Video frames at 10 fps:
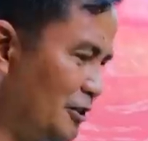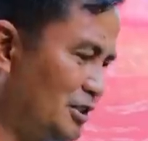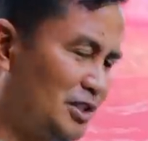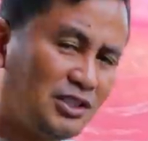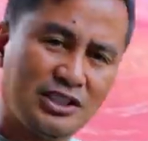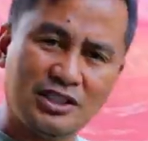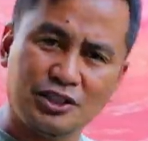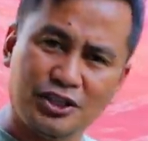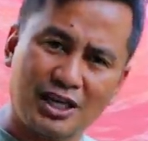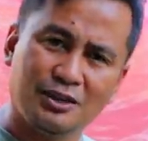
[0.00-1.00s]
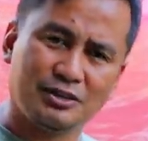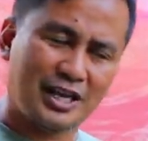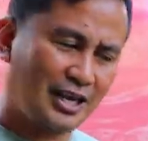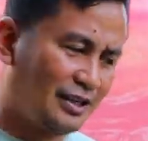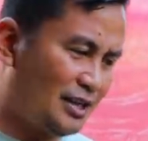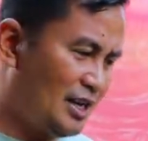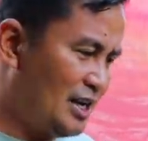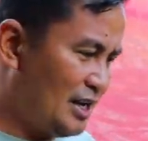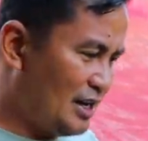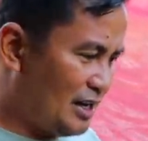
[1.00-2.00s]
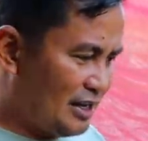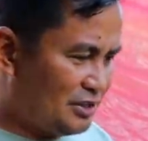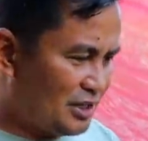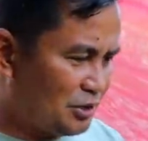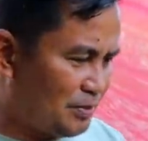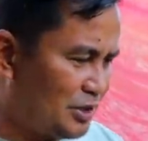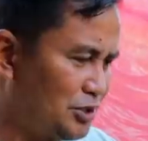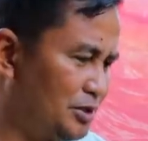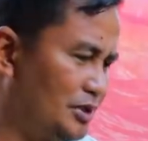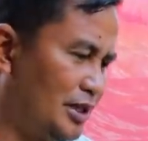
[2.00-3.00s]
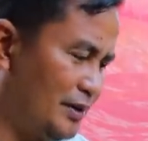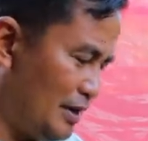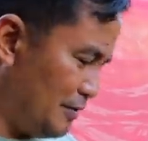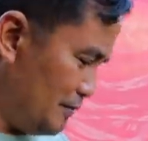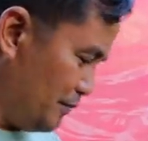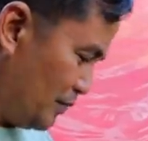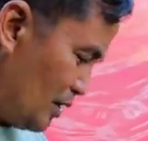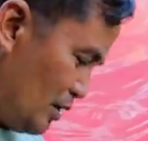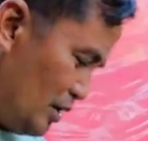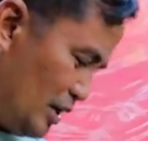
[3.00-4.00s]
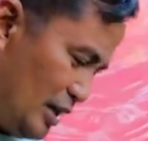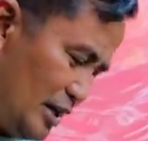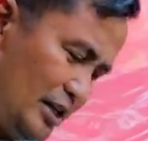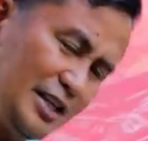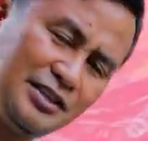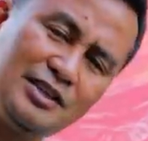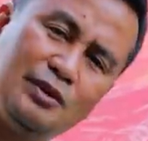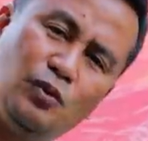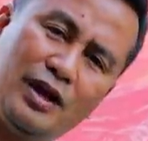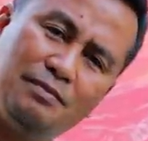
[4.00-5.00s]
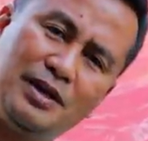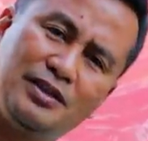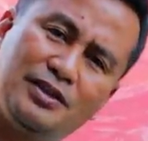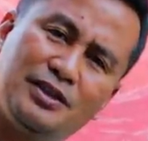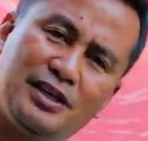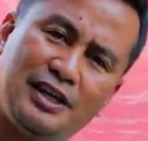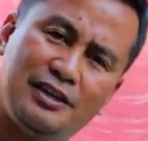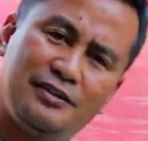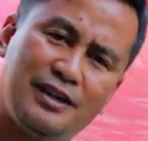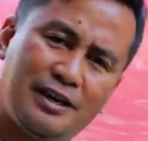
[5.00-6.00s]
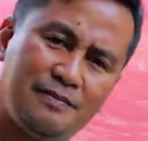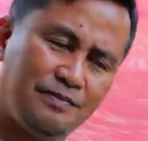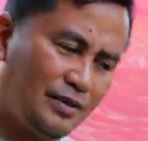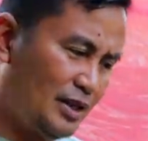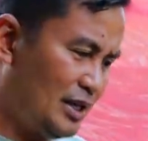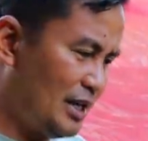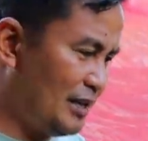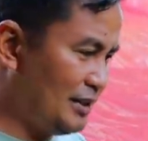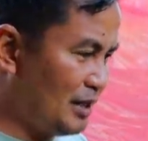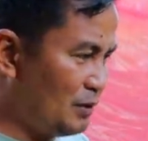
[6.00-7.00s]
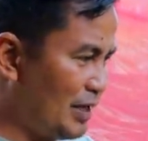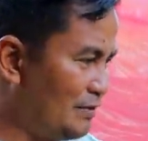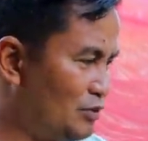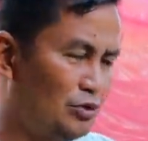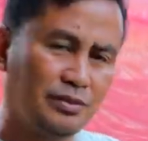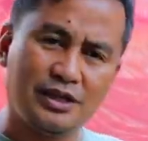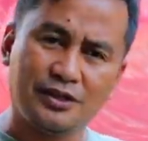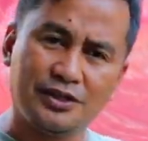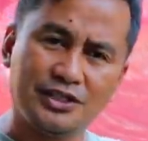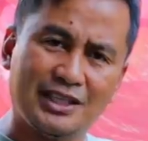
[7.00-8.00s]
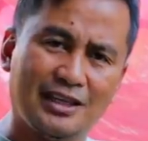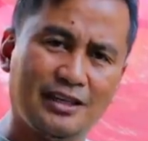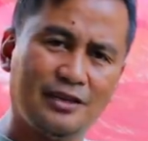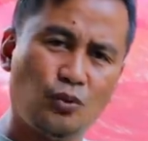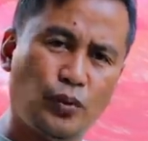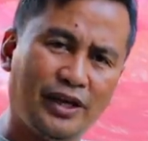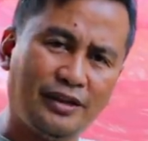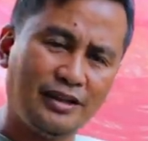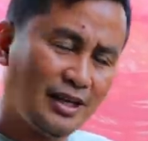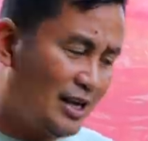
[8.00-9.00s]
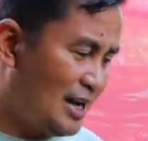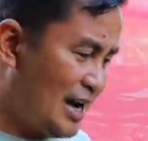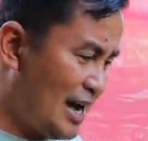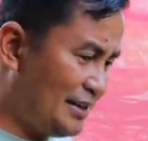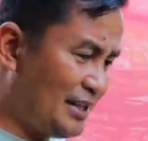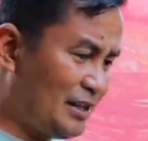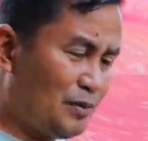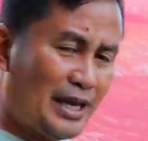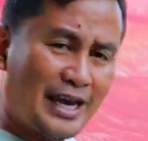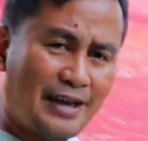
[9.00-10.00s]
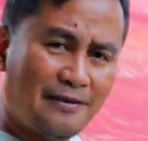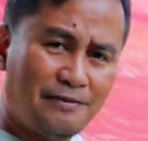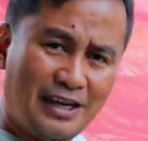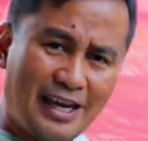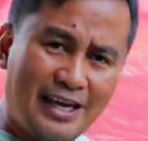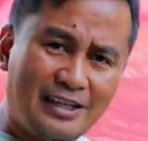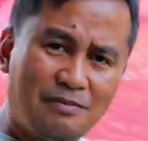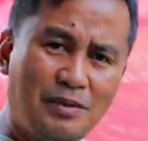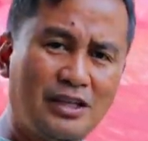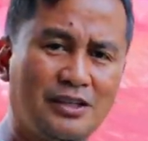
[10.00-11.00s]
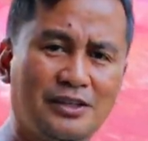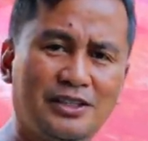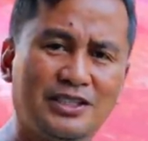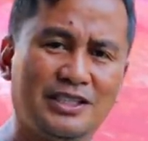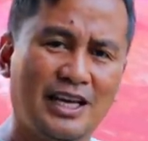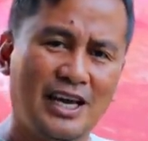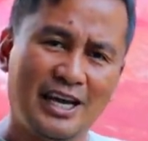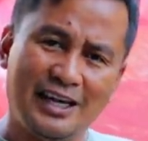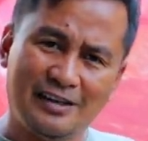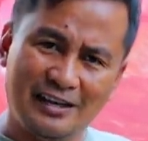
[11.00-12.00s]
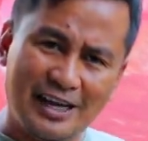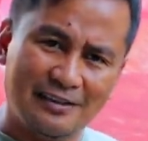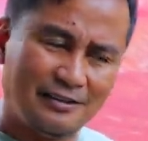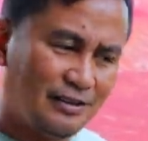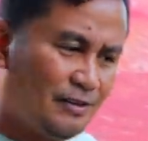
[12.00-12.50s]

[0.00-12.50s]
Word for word: course, this is a shallow tank, uh, just measured around uh, less than one meter in depth, and then we have two meters in width, and then we have eight meters in length.